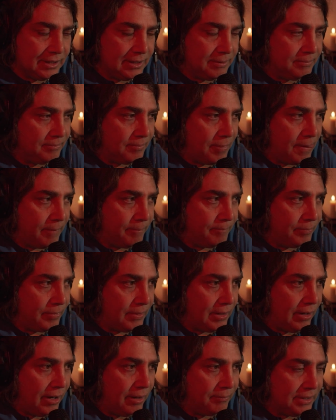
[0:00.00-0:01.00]
I
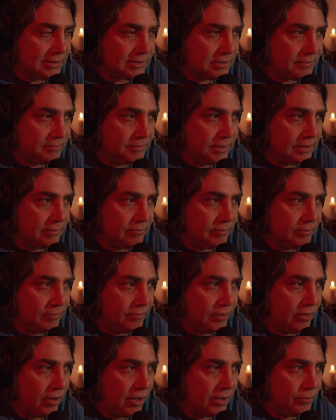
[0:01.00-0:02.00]
must admit,
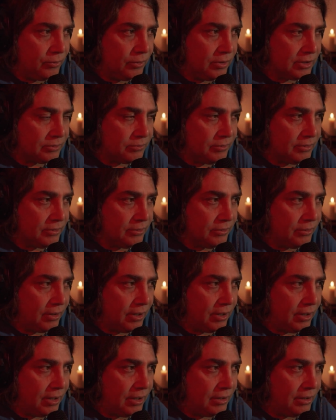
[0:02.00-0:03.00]
when I worked with you,
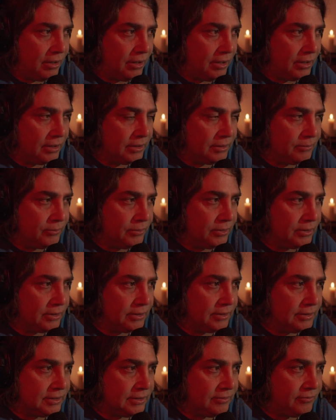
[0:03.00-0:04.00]
I
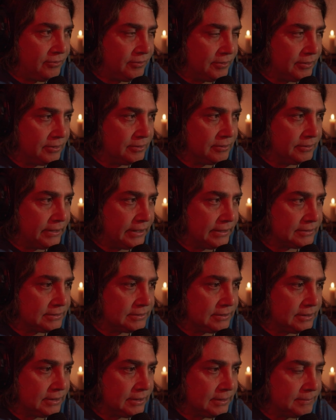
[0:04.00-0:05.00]
really did feel
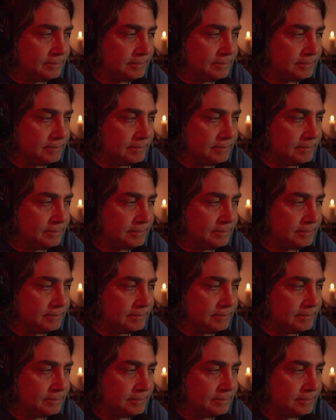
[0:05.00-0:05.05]
that